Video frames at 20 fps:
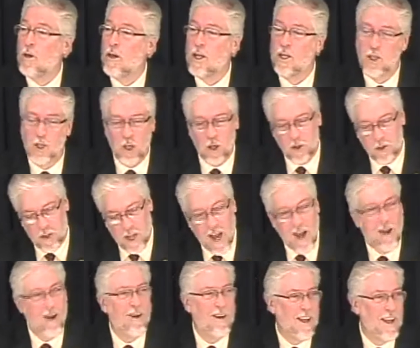That shows
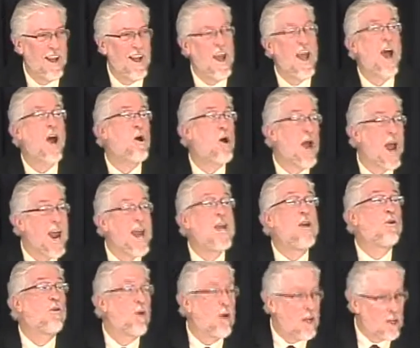how
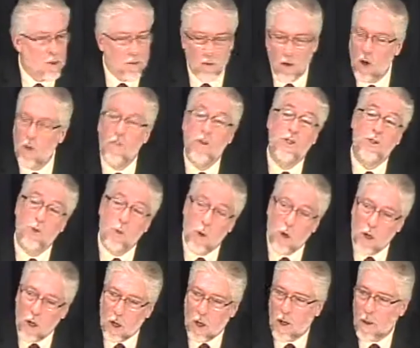angry the Romans
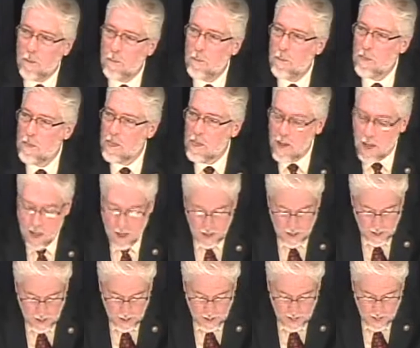were
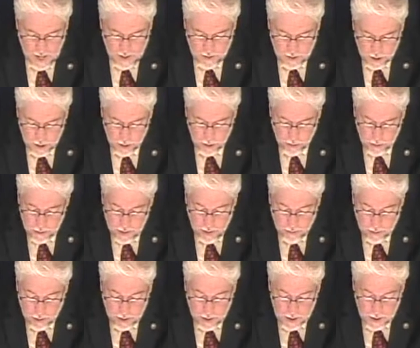at the Jews
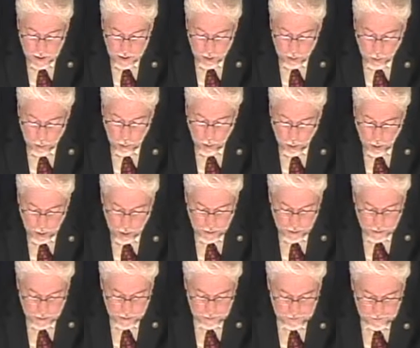after these two
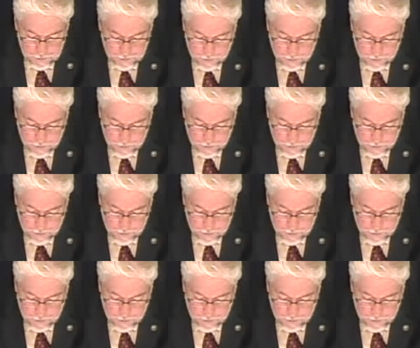wars.